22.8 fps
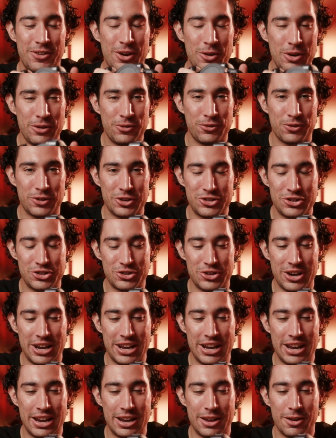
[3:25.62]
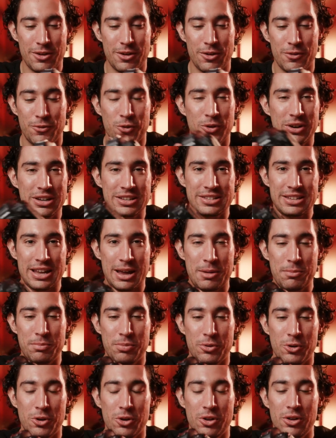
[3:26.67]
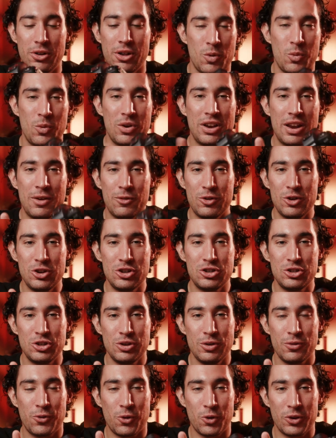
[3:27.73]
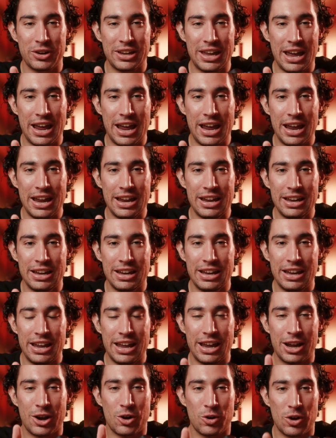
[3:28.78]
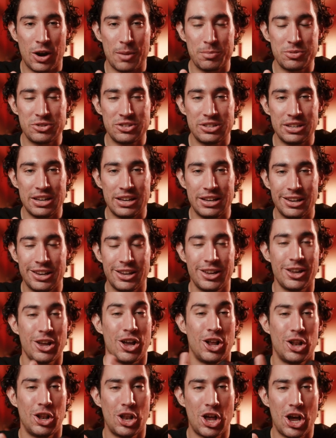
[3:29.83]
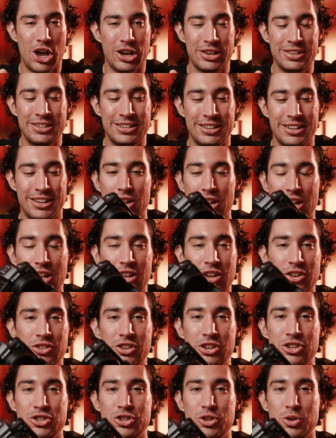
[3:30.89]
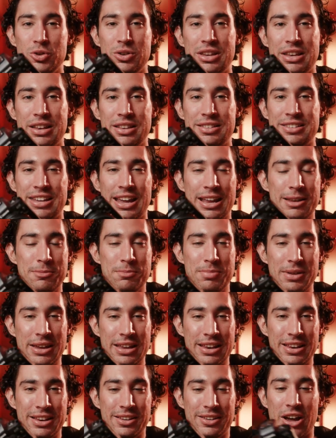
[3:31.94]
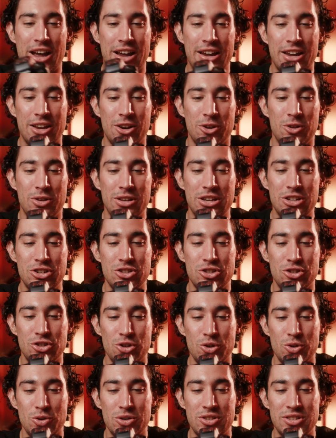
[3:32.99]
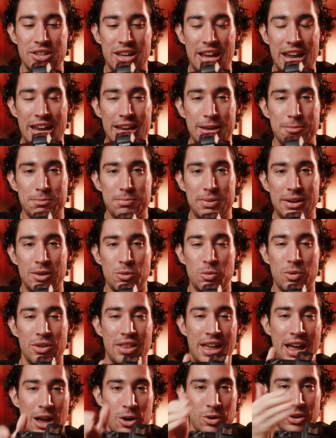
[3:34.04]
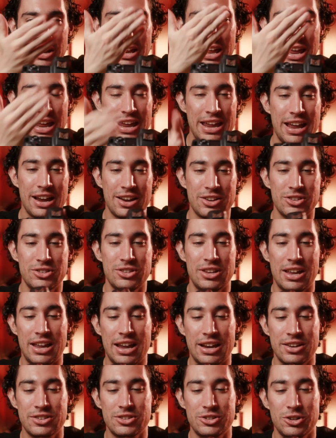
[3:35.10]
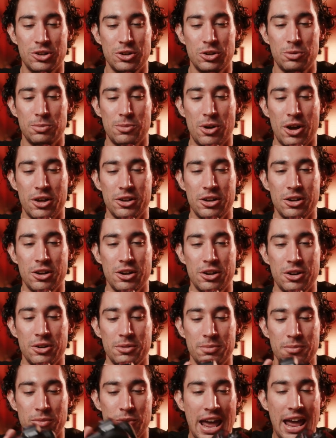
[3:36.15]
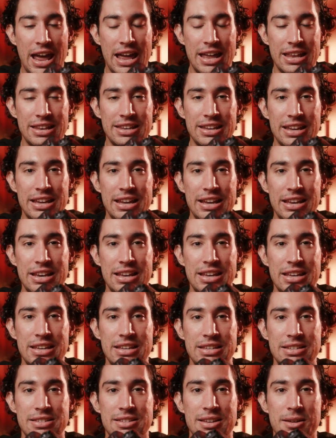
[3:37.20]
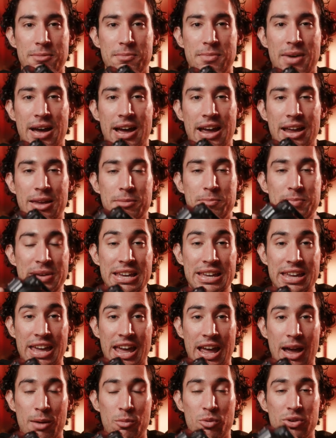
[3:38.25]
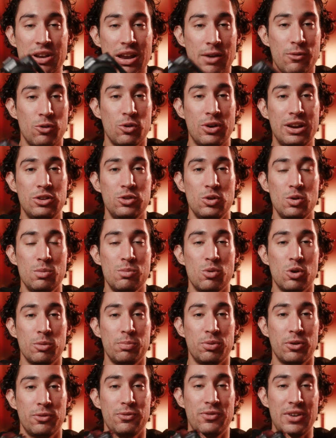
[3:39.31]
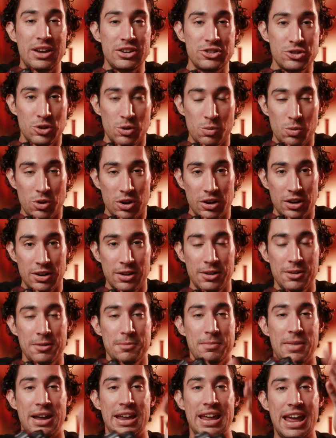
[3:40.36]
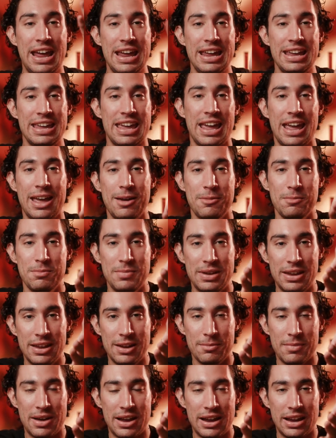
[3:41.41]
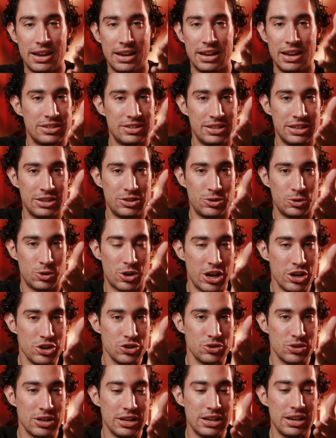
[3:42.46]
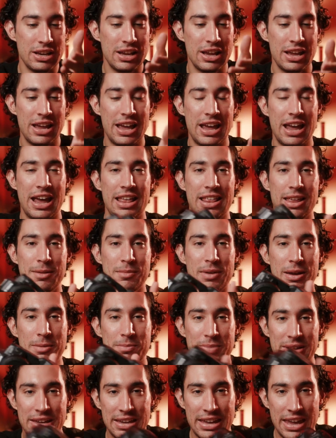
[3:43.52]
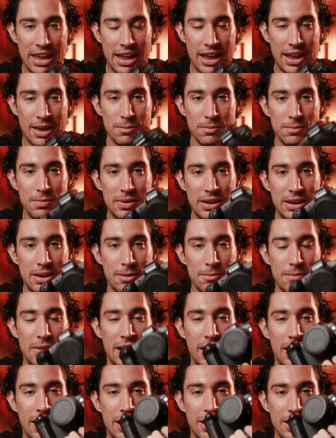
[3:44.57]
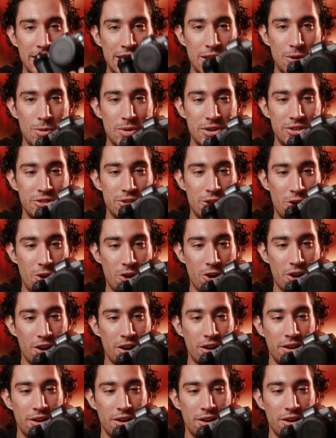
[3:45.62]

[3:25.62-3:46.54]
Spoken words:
very frustrating. For example, whenever you shoot 4K, it crops in a lot. It doesn't shoot 10-bit. I can only shoot 8-bit without a external monitor. And it is my B cam whenever I do more professional work. My A cam being my C200, and then my B cam being my EOS R.